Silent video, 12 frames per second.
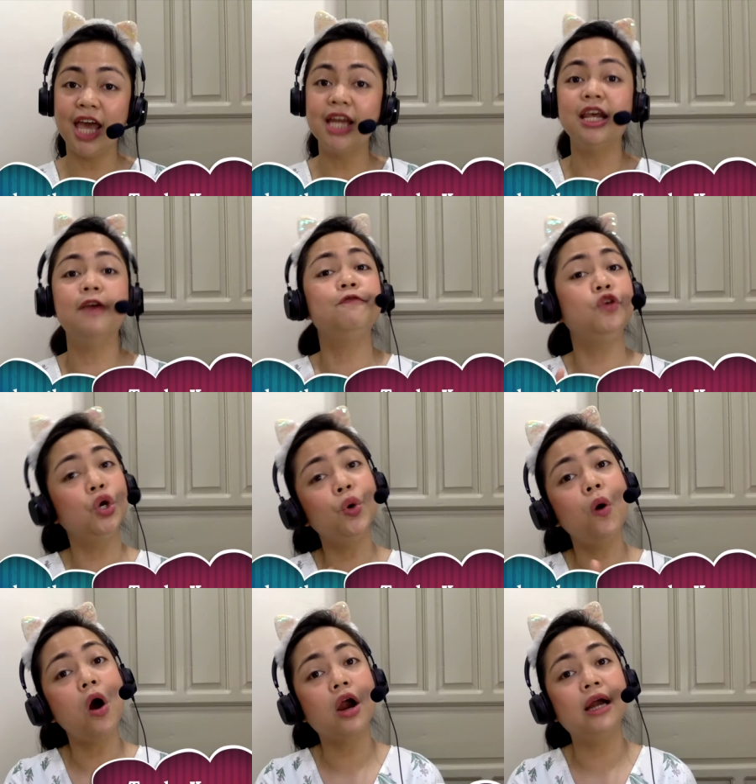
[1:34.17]
And if you
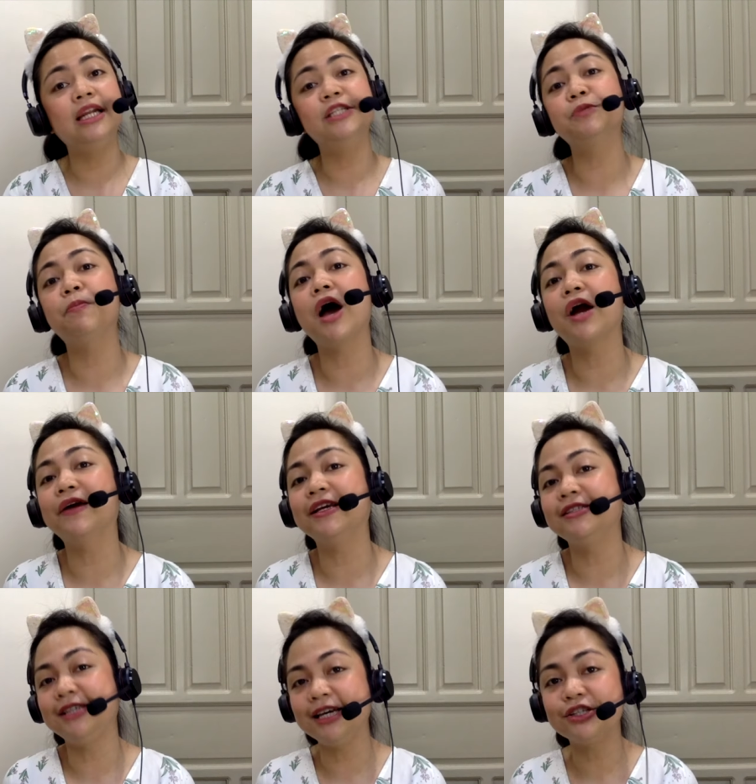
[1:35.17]
are an
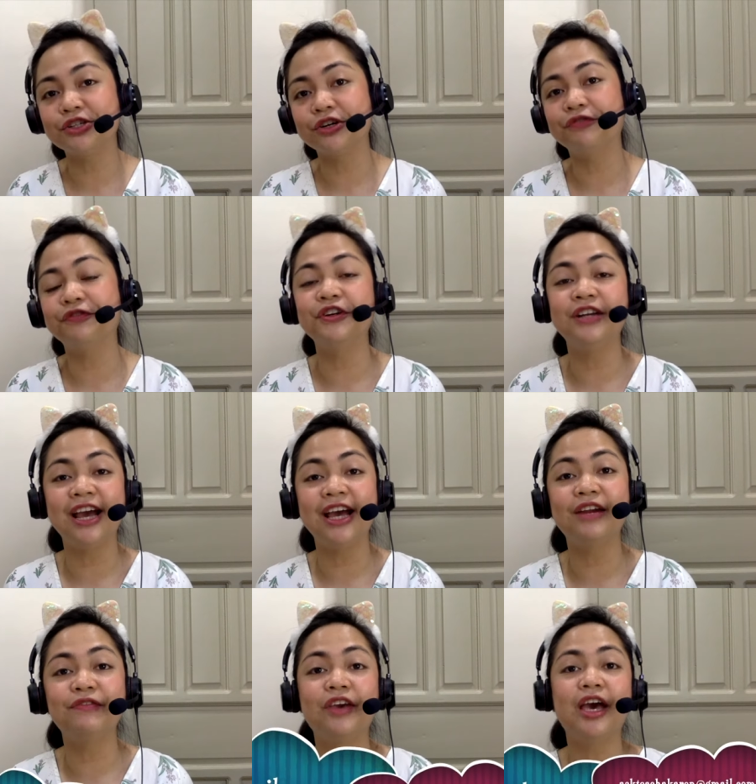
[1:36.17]
aspiring teacher for
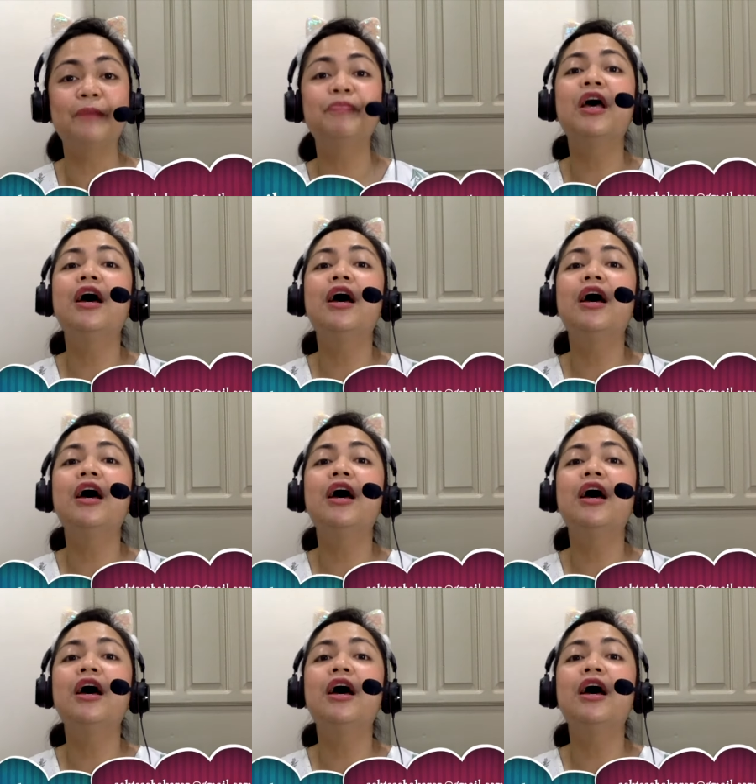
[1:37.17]
Native Camp,